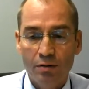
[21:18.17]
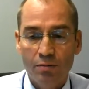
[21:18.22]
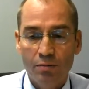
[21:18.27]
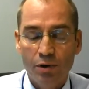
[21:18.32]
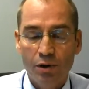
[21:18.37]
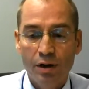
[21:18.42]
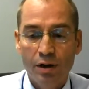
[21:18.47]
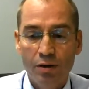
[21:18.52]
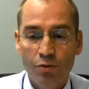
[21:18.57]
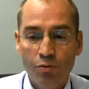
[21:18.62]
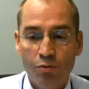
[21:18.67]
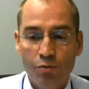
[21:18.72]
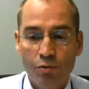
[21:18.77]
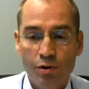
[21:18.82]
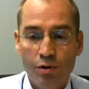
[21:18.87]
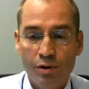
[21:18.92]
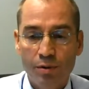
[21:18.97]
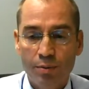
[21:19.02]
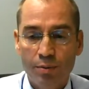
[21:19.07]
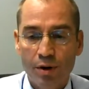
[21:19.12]
working
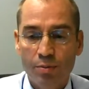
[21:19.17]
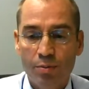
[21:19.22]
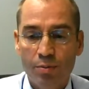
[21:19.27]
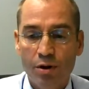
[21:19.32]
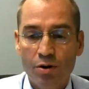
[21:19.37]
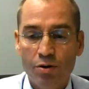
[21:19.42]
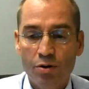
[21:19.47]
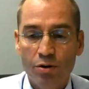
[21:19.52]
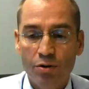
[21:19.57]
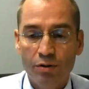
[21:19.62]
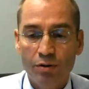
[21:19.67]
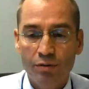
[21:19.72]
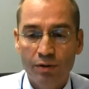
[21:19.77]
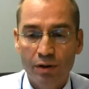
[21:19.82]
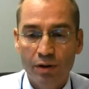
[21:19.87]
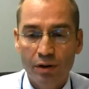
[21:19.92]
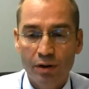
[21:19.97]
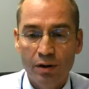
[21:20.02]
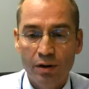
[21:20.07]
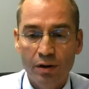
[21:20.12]
towards the preparation
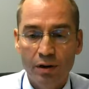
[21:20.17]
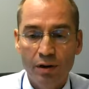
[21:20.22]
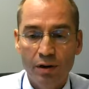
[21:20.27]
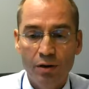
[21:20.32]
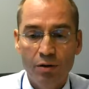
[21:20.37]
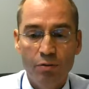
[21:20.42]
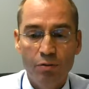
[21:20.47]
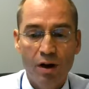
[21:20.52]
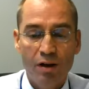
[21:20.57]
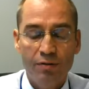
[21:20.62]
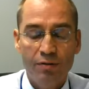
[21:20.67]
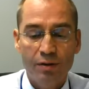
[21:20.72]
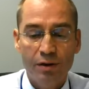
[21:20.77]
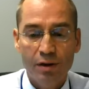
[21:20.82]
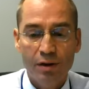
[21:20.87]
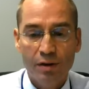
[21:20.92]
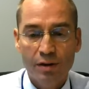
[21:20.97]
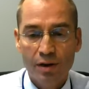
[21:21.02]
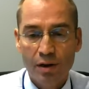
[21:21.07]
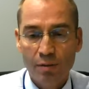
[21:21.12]
of the
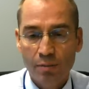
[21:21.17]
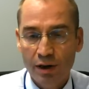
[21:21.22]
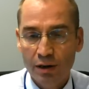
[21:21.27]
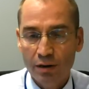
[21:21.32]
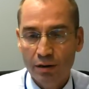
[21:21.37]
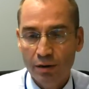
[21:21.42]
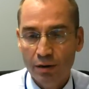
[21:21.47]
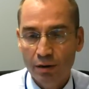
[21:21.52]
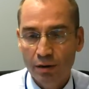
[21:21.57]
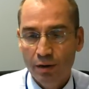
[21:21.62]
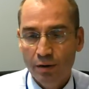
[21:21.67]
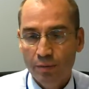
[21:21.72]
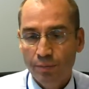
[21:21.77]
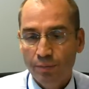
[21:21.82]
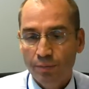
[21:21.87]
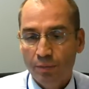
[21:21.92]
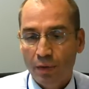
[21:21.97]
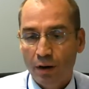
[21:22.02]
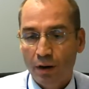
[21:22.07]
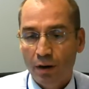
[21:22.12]
EU-Africa summit,
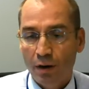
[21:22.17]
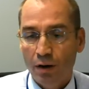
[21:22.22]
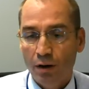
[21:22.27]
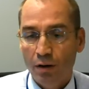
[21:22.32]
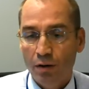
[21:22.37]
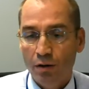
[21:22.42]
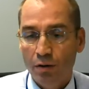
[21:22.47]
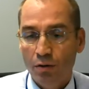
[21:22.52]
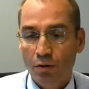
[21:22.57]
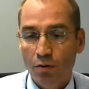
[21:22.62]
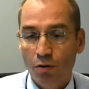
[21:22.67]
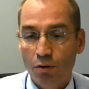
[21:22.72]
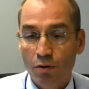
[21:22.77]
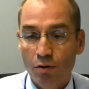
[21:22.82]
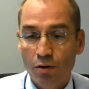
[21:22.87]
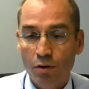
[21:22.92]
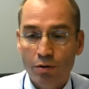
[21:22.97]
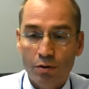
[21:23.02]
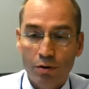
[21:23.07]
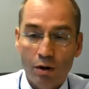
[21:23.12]

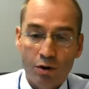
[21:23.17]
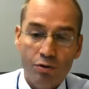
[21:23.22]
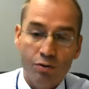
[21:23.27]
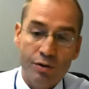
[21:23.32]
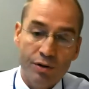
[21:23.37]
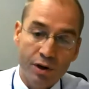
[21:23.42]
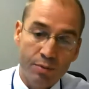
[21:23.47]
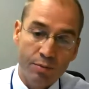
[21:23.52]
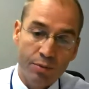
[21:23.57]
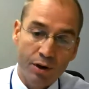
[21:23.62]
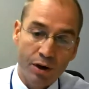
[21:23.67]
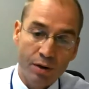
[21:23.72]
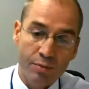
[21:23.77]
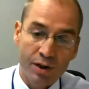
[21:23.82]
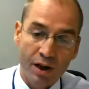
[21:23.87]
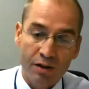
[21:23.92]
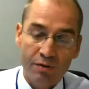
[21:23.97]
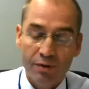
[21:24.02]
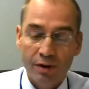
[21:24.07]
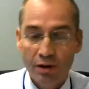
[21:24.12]
or I should say
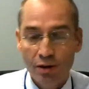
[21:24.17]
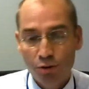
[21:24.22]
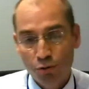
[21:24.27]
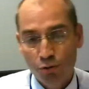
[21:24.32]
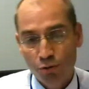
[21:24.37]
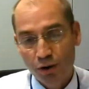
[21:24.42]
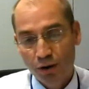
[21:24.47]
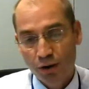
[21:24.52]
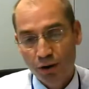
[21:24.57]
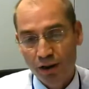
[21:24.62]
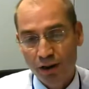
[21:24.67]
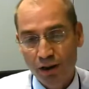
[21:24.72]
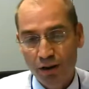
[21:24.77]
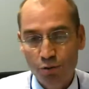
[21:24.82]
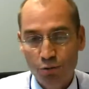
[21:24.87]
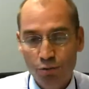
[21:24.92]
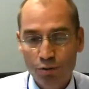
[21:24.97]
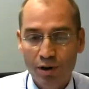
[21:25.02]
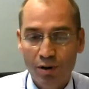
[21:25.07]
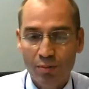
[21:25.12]
perhaps African
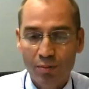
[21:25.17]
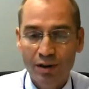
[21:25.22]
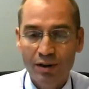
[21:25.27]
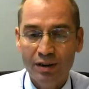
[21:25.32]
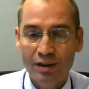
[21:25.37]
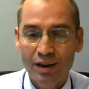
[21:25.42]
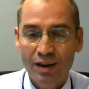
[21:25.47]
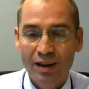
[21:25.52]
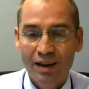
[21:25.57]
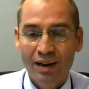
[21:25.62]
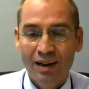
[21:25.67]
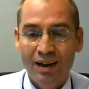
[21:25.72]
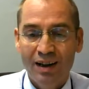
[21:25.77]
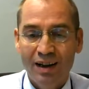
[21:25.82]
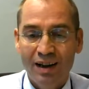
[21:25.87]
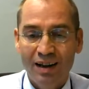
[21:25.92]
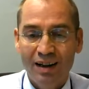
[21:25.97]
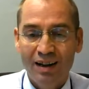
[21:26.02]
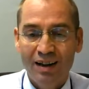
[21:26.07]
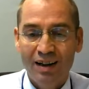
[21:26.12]
Union-EU summit,
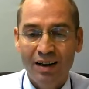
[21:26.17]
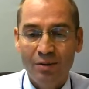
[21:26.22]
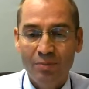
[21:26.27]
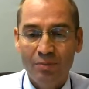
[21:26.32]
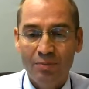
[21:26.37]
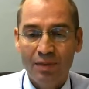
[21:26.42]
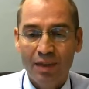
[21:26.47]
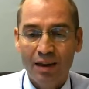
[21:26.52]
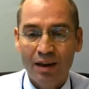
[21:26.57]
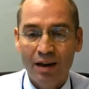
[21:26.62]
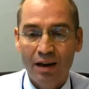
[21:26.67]
that